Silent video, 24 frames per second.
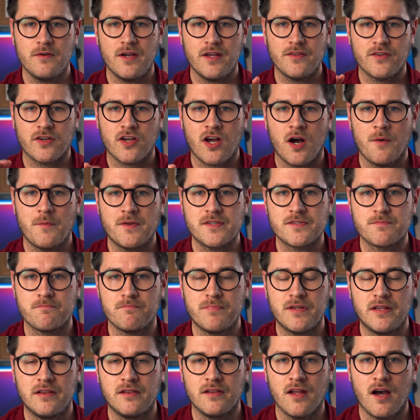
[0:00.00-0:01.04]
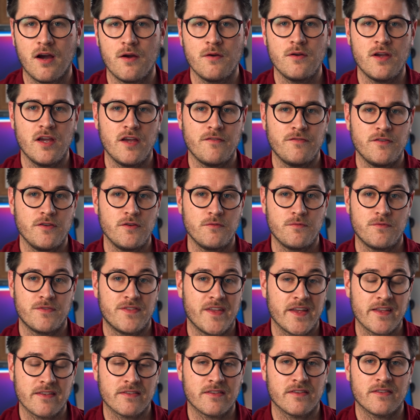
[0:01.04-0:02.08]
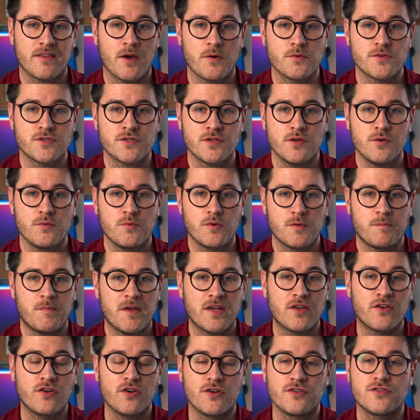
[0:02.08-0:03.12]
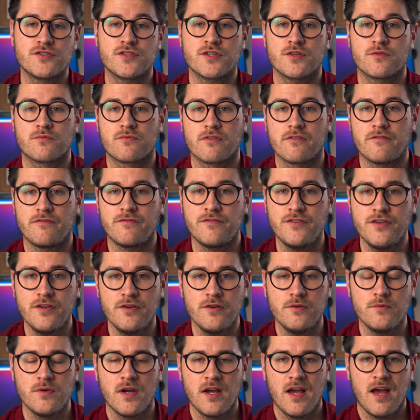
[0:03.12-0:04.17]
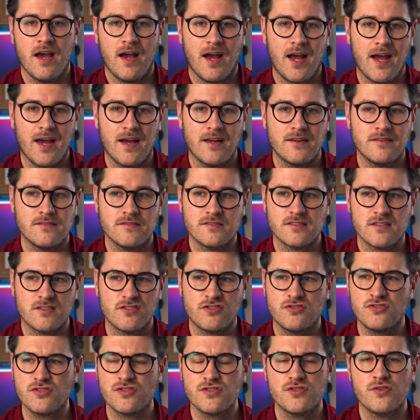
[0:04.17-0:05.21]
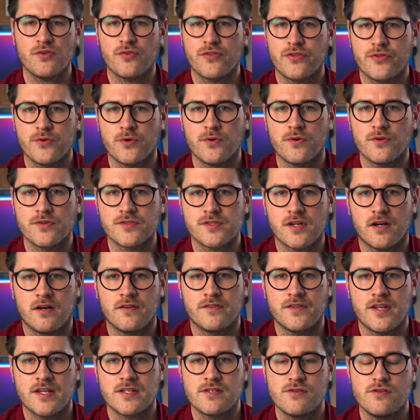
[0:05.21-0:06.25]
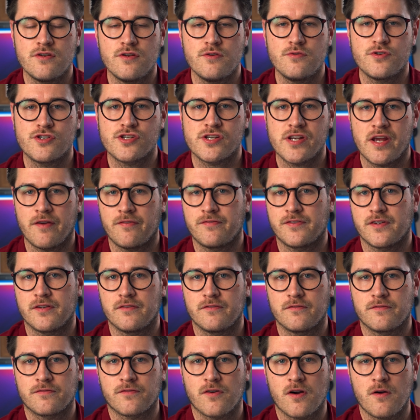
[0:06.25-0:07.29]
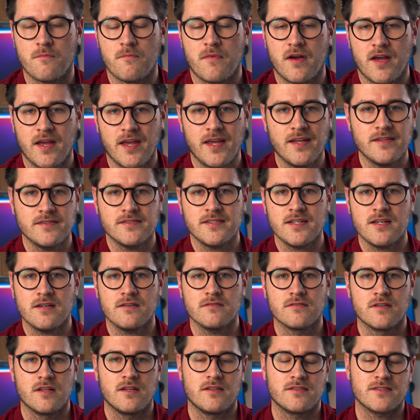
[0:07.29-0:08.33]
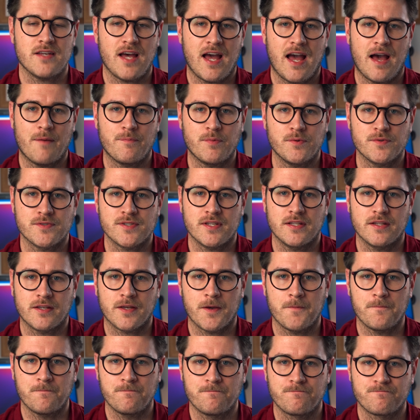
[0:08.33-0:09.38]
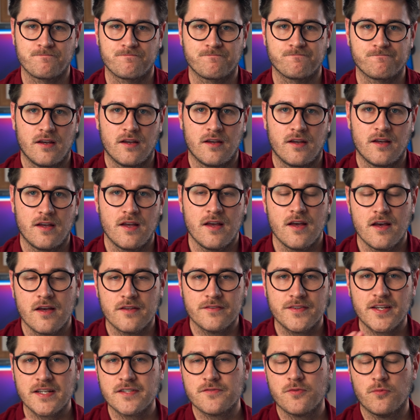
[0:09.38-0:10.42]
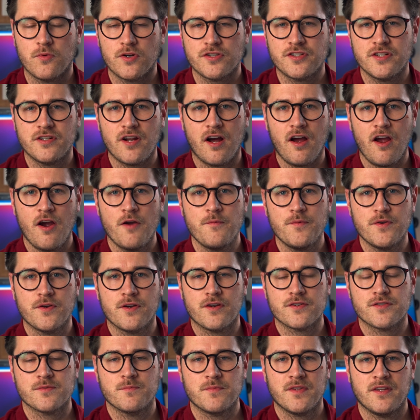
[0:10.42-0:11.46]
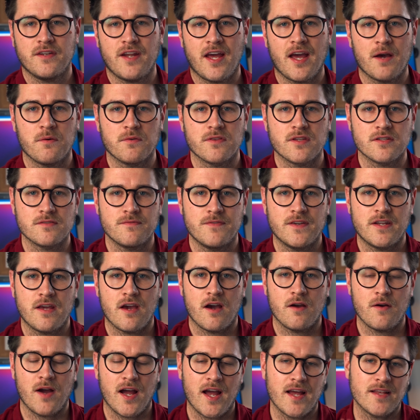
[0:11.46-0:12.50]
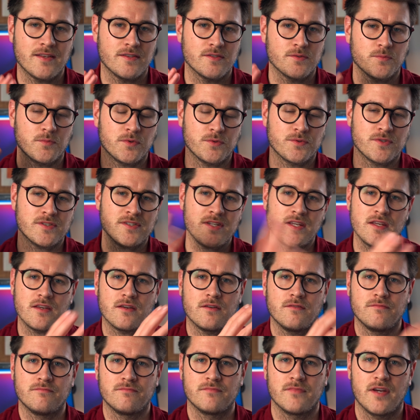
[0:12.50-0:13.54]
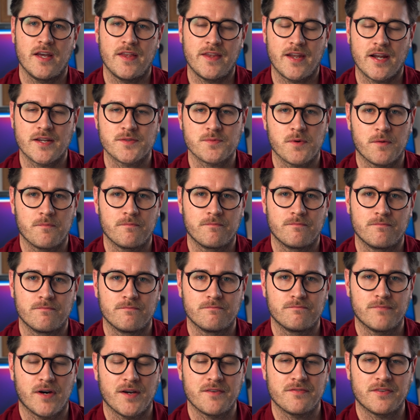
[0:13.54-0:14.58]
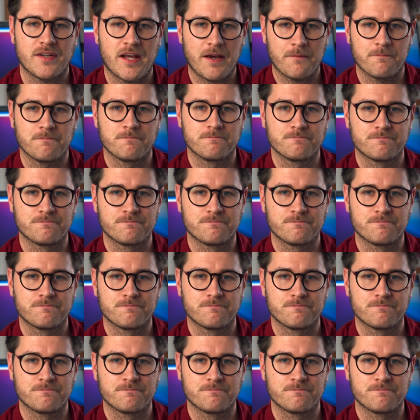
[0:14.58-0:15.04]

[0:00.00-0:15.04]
in the comments below if you think that those two would be good to review, and just your thoughts on this new shift from Intel to Apple Silicon. Thanks for watching. I hope you got something out of this video, and we'll see you in the next one. Bye for now.